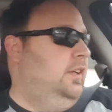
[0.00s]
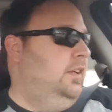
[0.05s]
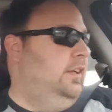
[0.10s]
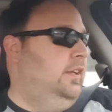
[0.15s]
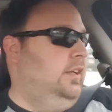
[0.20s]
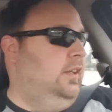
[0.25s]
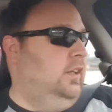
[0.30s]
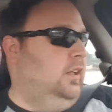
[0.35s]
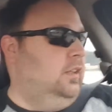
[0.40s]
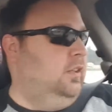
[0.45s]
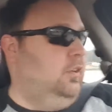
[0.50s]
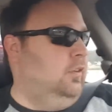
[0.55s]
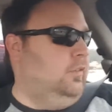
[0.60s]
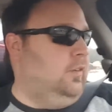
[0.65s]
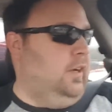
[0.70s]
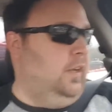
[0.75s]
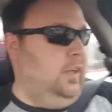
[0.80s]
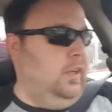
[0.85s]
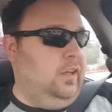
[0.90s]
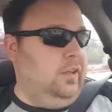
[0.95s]
And I know if
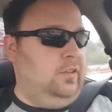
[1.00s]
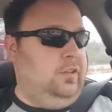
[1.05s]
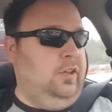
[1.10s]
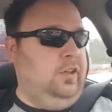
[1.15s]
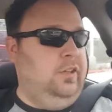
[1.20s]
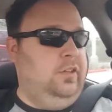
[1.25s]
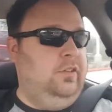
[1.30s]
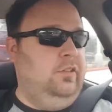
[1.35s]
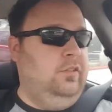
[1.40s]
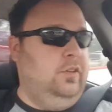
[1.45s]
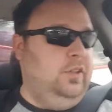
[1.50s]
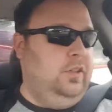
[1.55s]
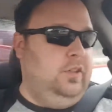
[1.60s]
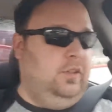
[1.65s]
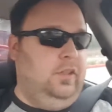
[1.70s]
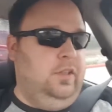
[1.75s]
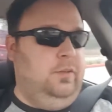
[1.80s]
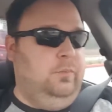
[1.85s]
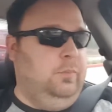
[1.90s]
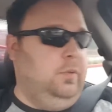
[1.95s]
I got caught doing
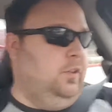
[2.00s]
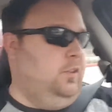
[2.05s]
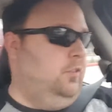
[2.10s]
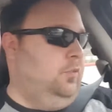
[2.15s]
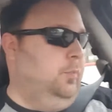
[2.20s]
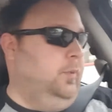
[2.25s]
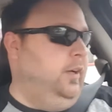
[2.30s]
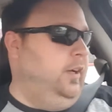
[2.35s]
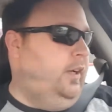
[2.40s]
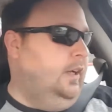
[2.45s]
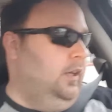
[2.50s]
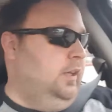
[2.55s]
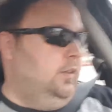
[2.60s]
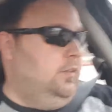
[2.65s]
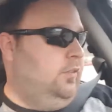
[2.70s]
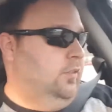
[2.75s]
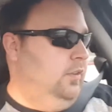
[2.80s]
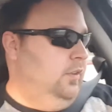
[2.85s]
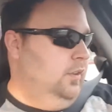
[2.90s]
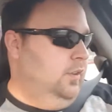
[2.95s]
it, they'd bust my
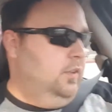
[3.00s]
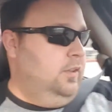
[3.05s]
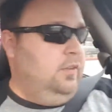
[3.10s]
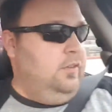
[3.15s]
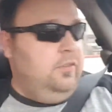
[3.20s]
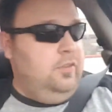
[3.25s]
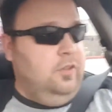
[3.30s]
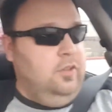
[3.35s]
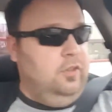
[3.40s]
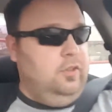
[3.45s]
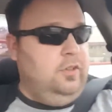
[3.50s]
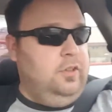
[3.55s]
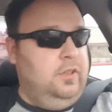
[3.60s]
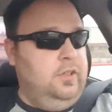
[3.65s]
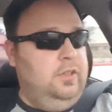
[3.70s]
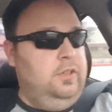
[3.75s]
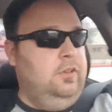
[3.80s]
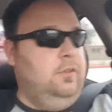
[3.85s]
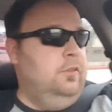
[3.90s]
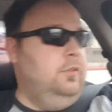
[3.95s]
ass. So there
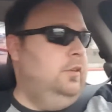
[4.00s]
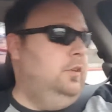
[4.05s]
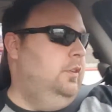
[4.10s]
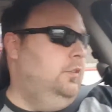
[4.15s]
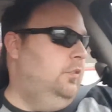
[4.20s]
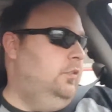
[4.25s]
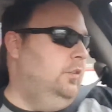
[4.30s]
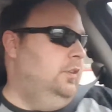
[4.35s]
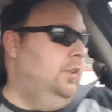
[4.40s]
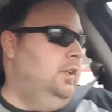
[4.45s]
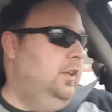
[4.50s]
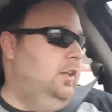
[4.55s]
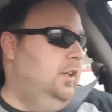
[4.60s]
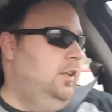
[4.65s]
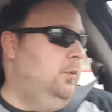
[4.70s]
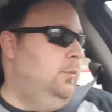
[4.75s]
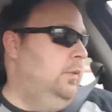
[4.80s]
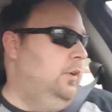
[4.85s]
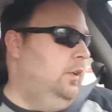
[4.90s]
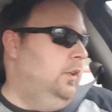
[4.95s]
ain't no reason that
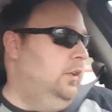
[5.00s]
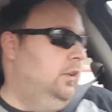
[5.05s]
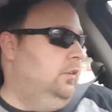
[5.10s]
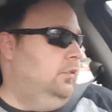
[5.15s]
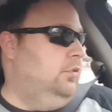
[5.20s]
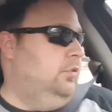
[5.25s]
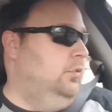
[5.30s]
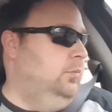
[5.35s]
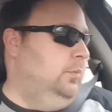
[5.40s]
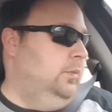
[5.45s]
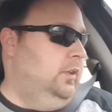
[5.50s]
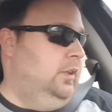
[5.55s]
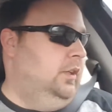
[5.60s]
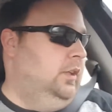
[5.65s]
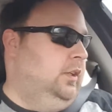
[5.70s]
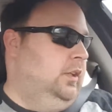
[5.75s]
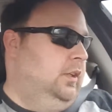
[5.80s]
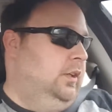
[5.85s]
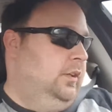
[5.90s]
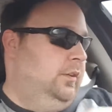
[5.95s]
anybody else should be
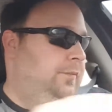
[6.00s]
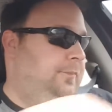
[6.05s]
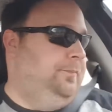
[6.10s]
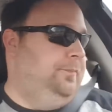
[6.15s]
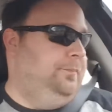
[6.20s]
getting